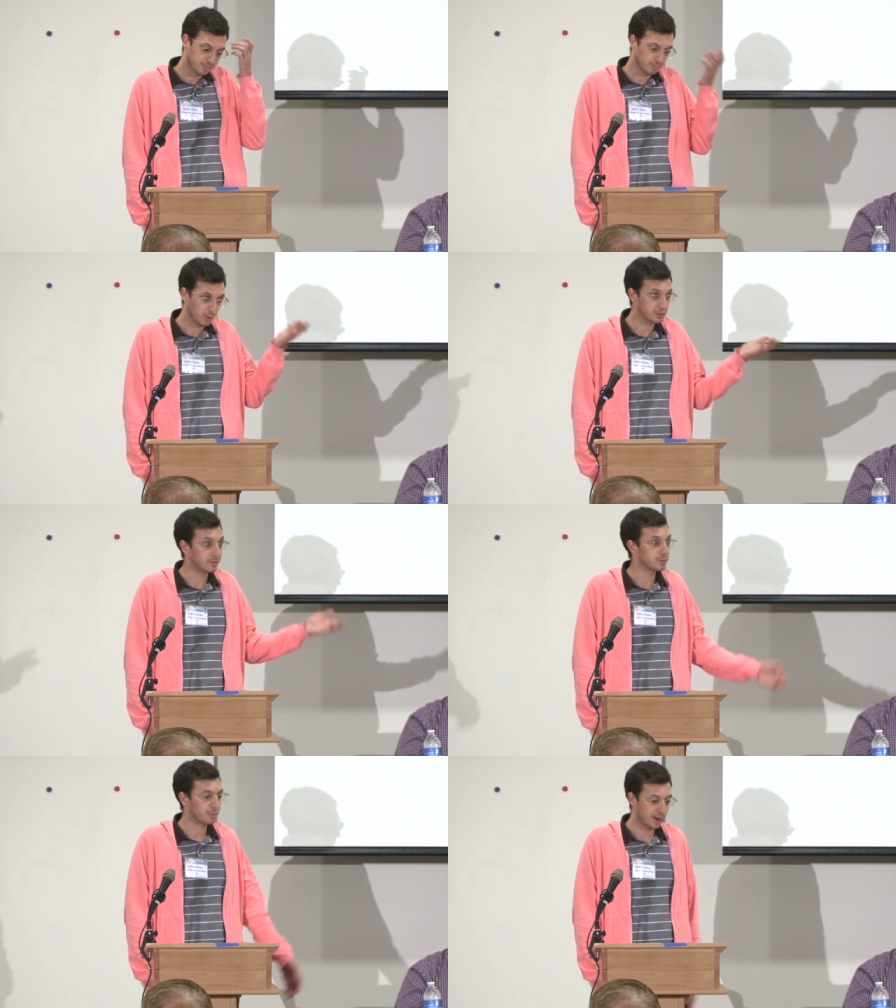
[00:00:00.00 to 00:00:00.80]
most of
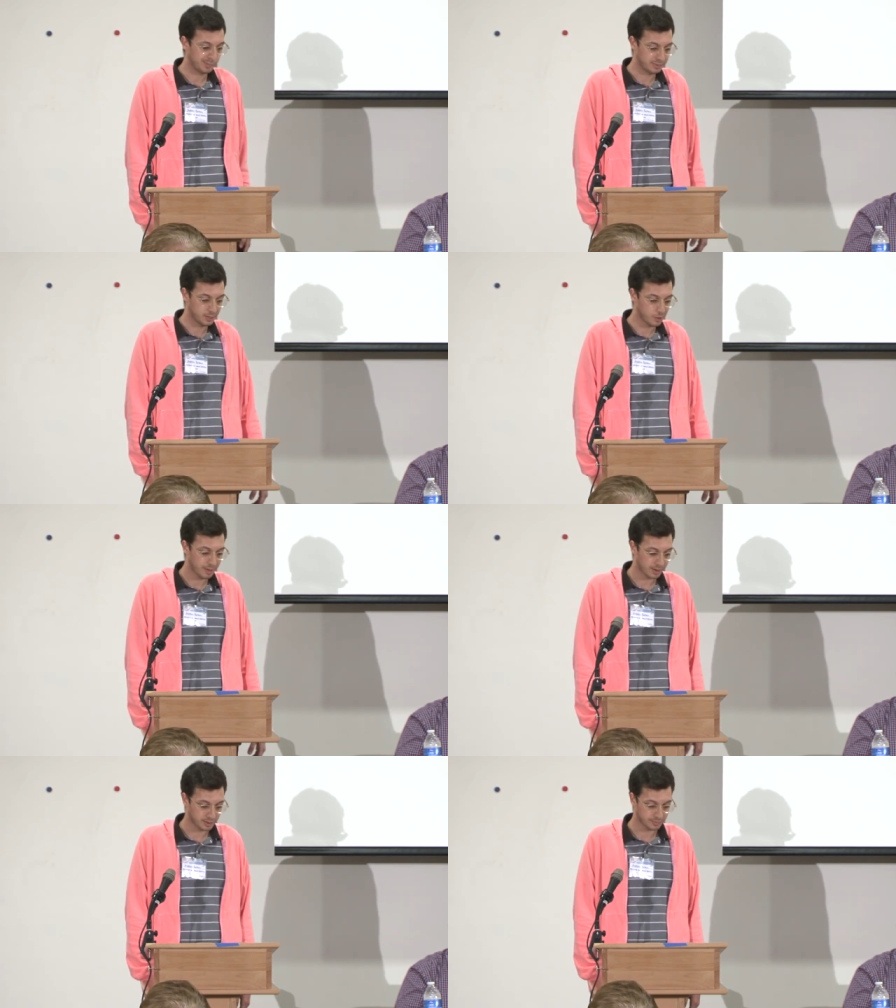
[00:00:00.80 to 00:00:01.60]
us probably know
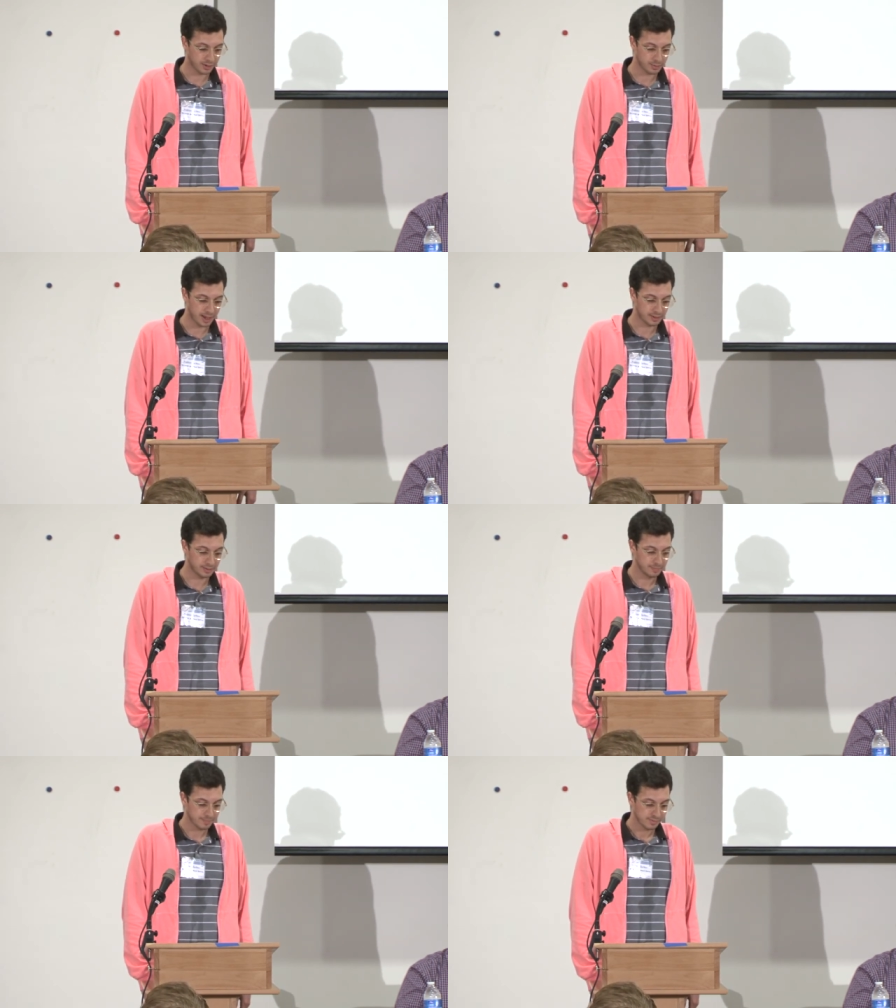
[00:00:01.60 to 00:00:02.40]
about and have heard
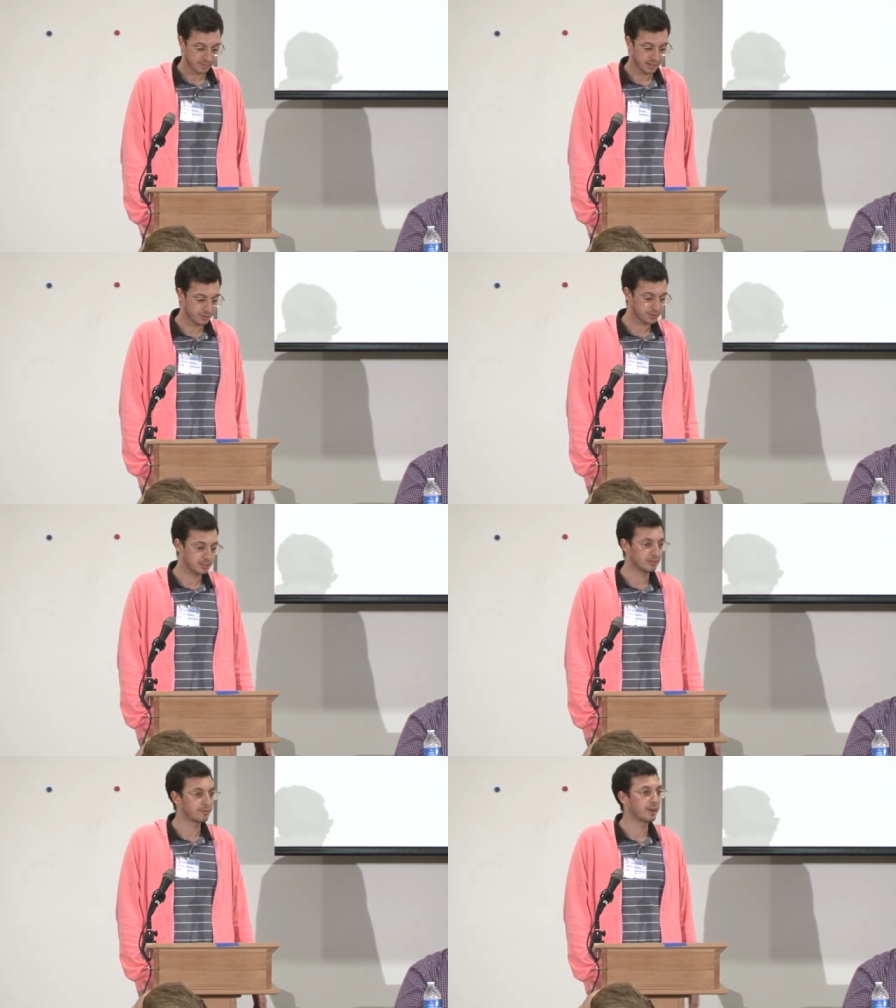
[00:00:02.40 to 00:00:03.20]
about, yet they're
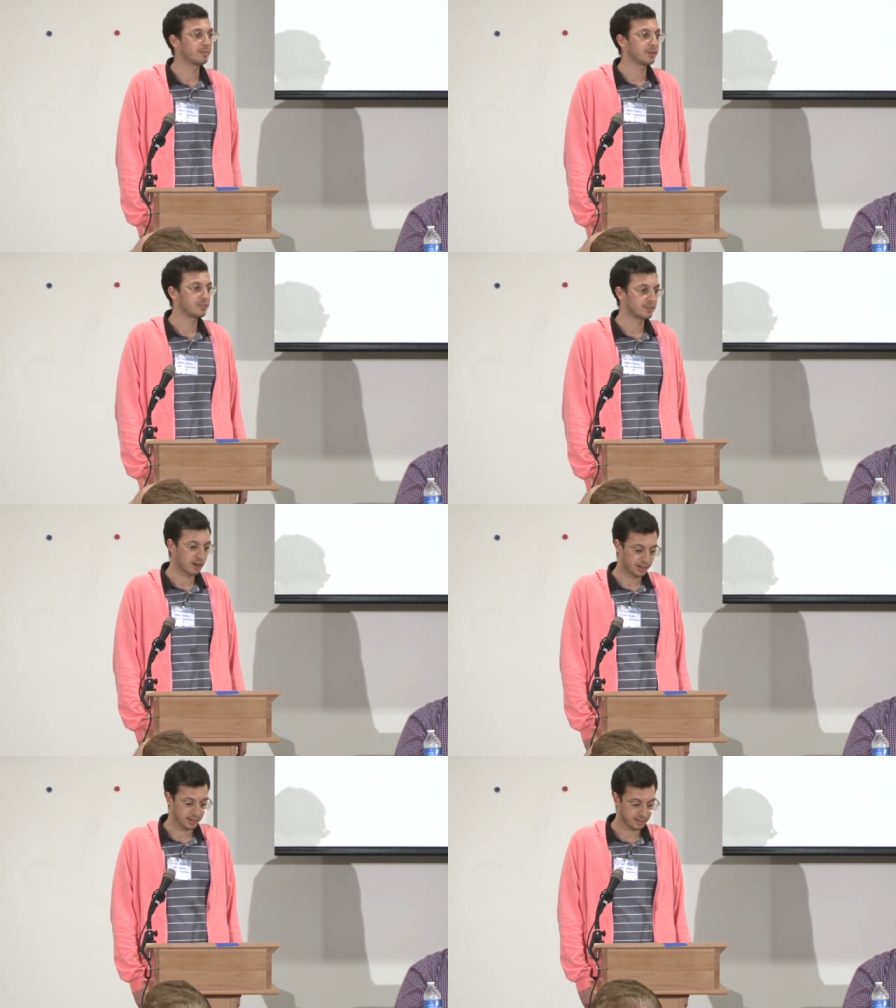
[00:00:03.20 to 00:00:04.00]
still very much a
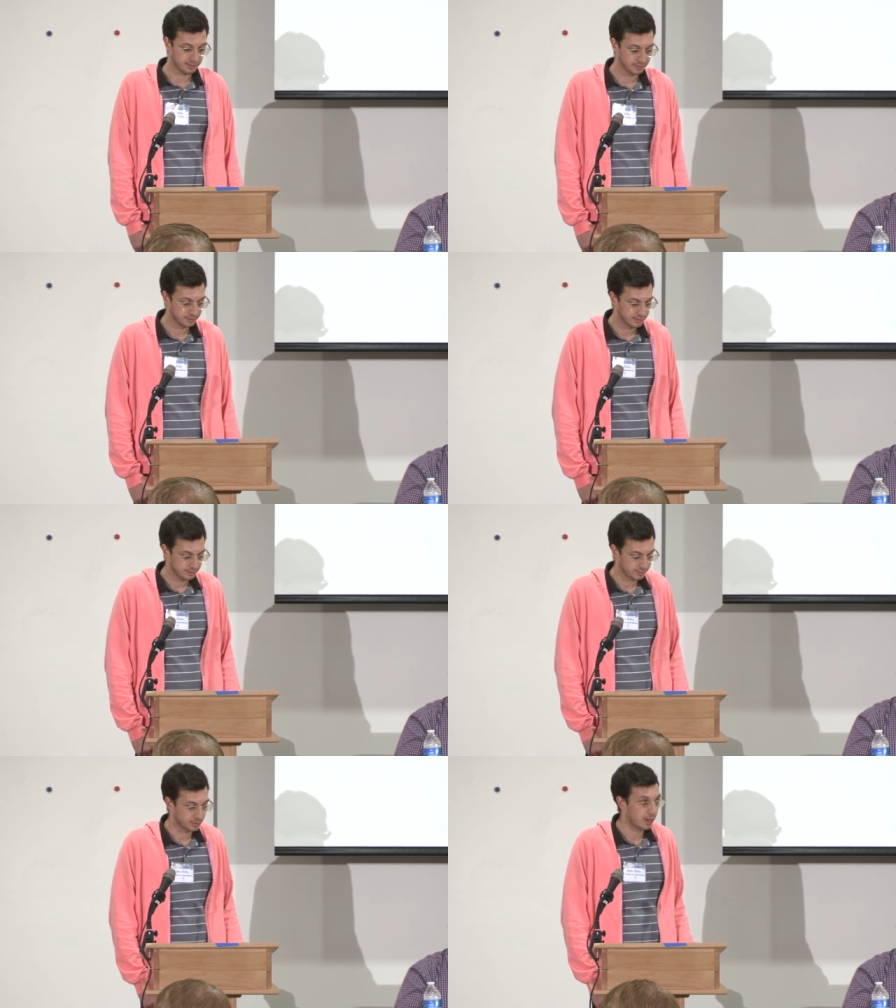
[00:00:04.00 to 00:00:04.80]
target
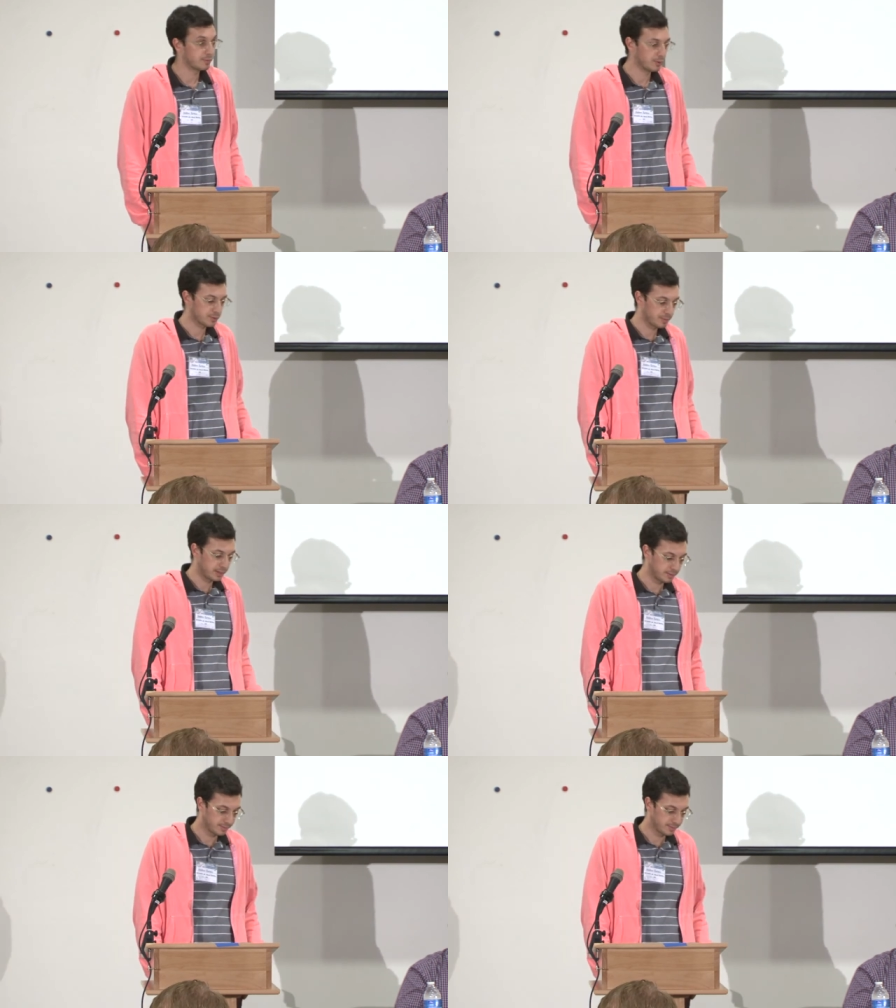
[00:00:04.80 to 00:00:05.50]
for law enforcement.